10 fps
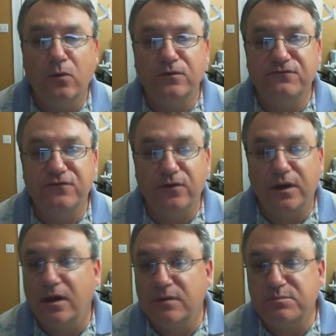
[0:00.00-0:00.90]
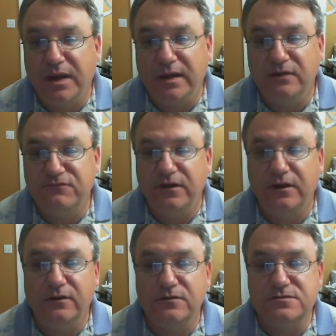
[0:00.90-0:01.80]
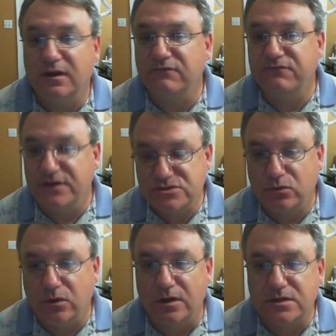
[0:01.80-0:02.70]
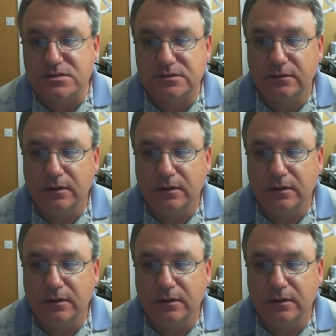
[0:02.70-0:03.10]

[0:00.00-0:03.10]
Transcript: when viewing unpainted figures and finished works.